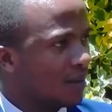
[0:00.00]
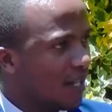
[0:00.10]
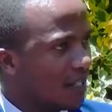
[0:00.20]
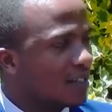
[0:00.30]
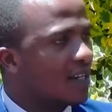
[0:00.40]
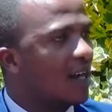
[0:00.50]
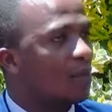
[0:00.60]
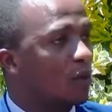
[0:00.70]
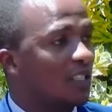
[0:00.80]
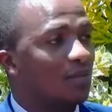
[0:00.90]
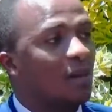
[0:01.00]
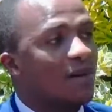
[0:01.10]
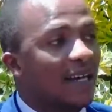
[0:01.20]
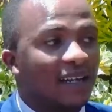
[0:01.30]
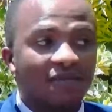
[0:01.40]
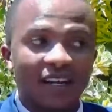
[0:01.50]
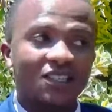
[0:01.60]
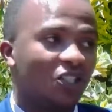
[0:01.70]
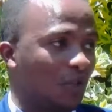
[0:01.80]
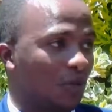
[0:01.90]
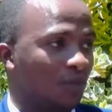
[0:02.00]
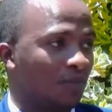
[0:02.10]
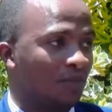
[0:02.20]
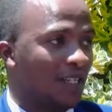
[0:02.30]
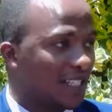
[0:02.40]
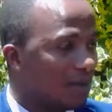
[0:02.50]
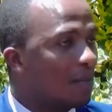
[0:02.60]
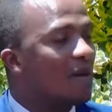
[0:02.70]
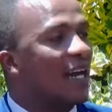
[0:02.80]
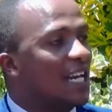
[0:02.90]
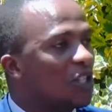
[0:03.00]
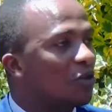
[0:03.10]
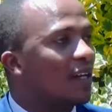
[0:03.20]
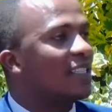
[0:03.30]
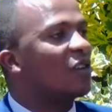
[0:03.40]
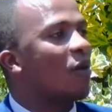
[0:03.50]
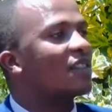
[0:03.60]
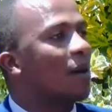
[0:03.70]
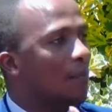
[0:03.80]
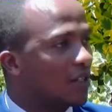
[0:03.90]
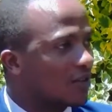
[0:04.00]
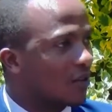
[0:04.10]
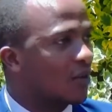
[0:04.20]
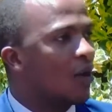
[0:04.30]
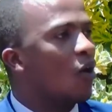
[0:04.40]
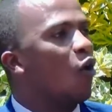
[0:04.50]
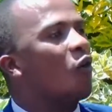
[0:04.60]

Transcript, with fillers: And uh, because it may be a deliverance issue, mm. it may be an issue that requires a person okay.